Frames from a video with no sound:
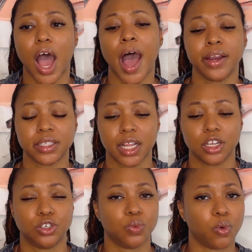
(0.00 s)
I understand
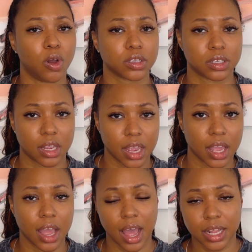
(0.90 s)
that you want to
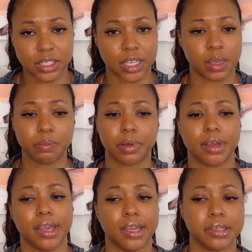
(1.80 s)
get content,
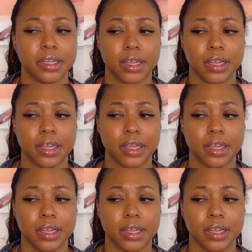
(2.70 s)
but